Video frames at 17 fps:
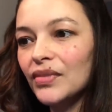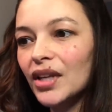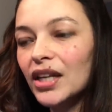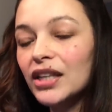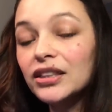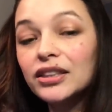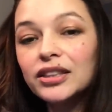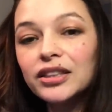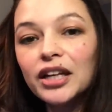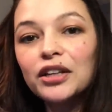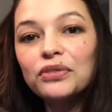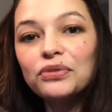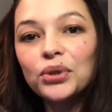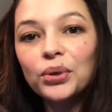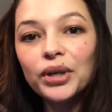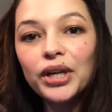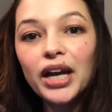instead of
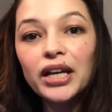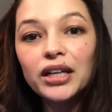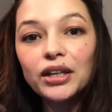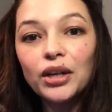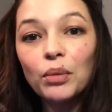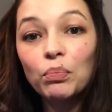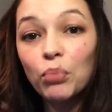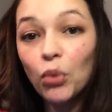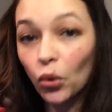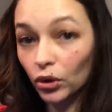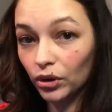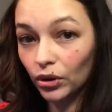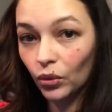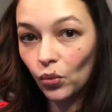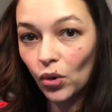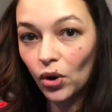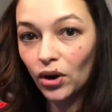creating a
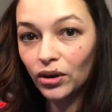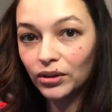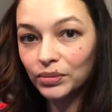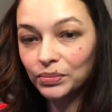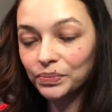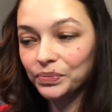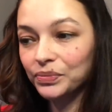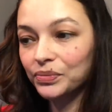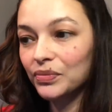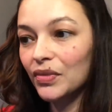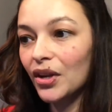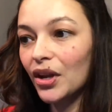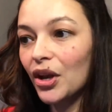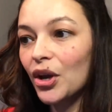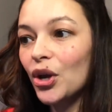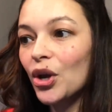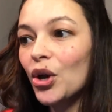border wall,
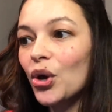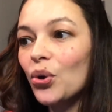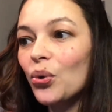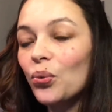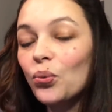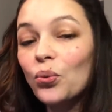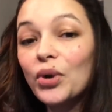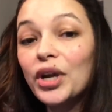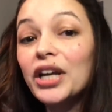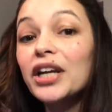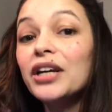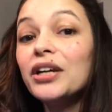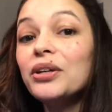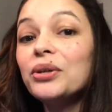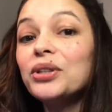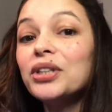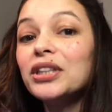
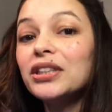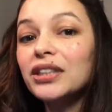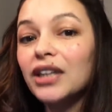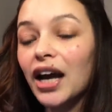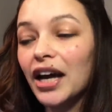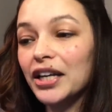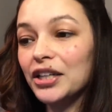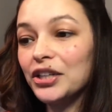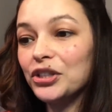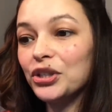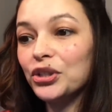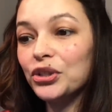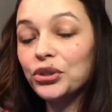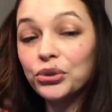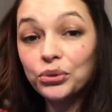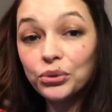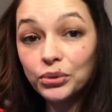we decided to
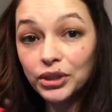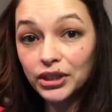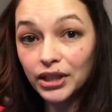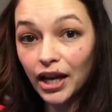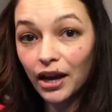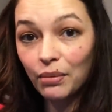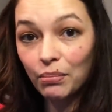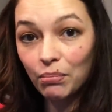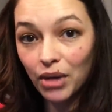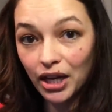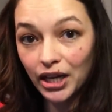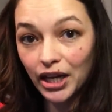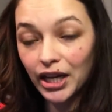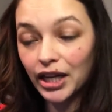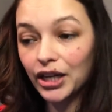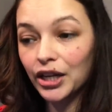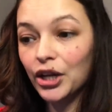use that
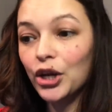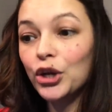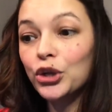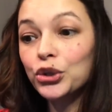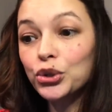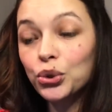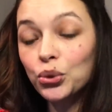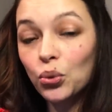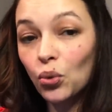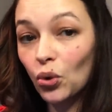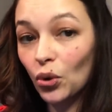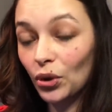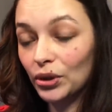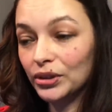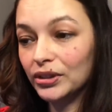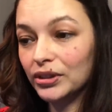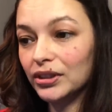money
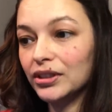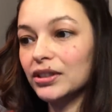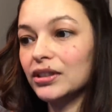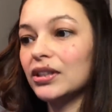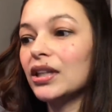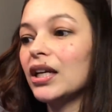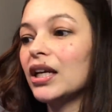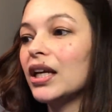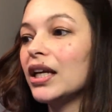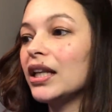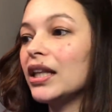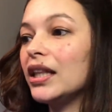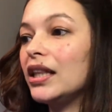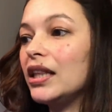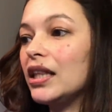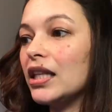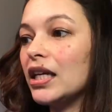towards
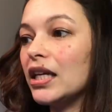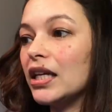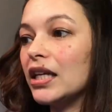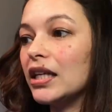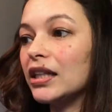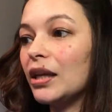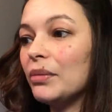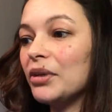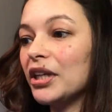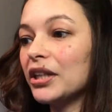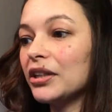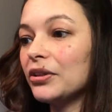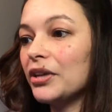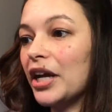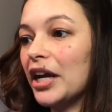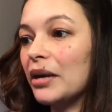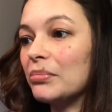the, let me get
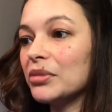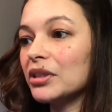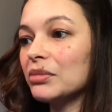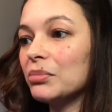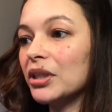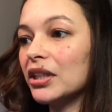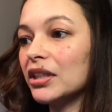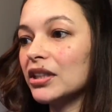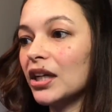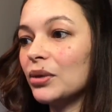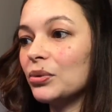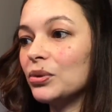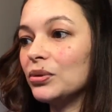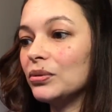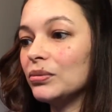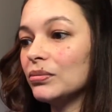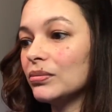their names because I
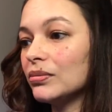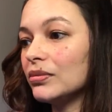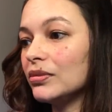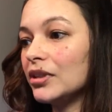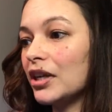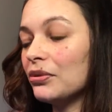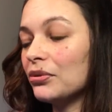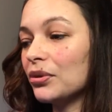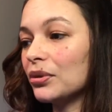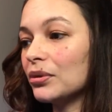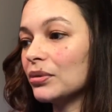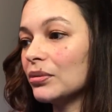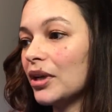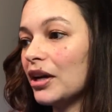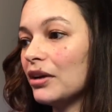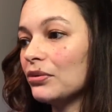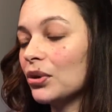will never
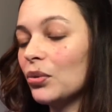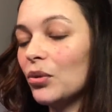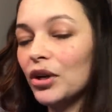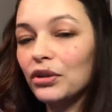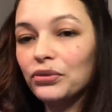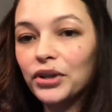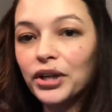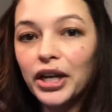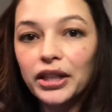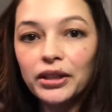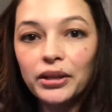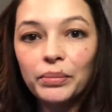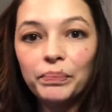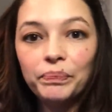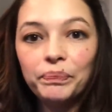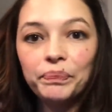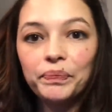ever want to forget
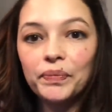them.